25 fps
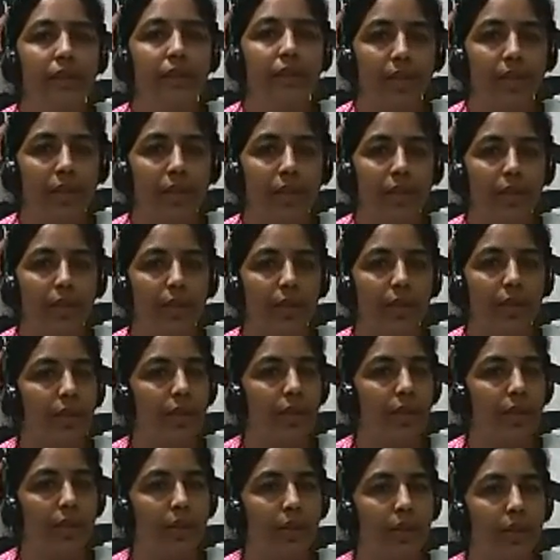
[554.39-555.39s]
red
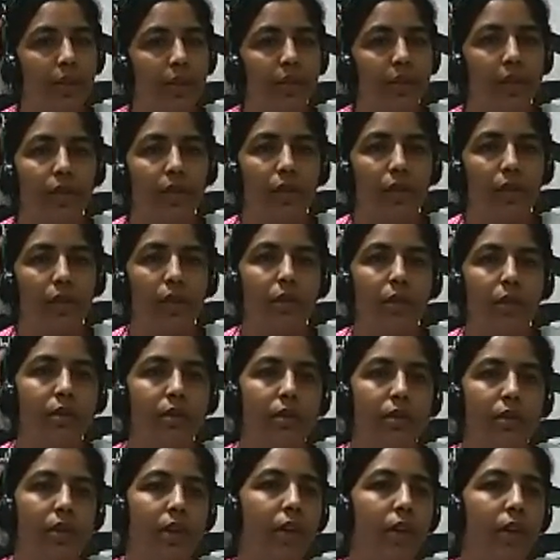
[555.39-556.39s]
in color
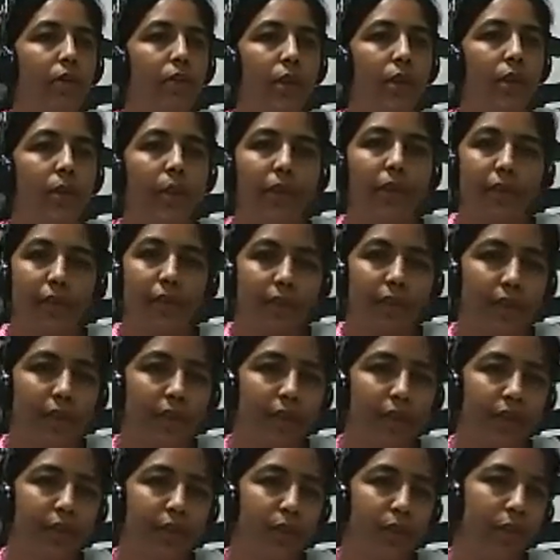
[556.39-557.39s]
or surrounded by 3
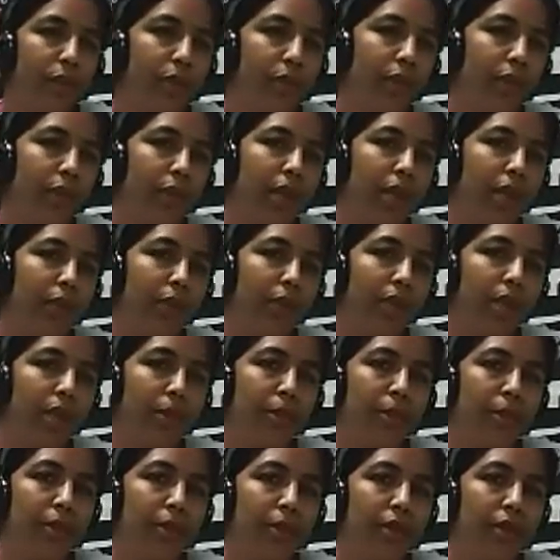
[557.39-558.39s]
layers of
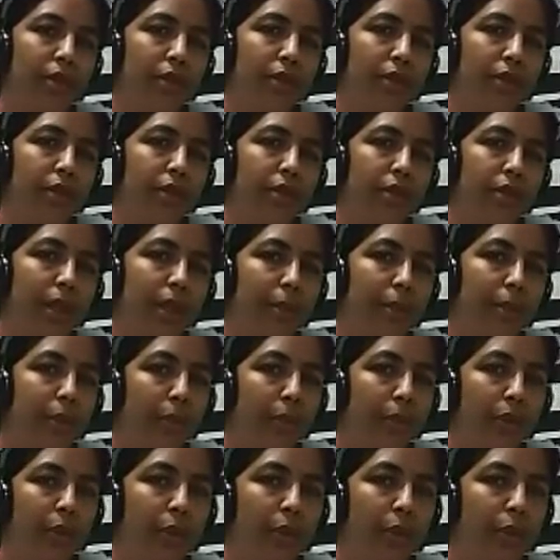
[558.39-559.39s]
envelope, the
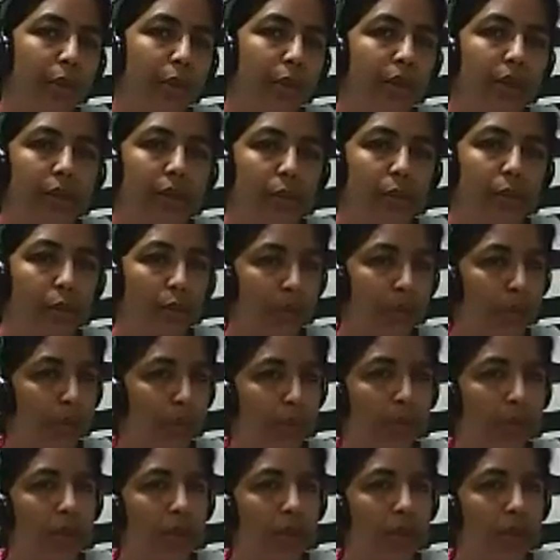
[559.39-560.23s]
embryo and endosperm.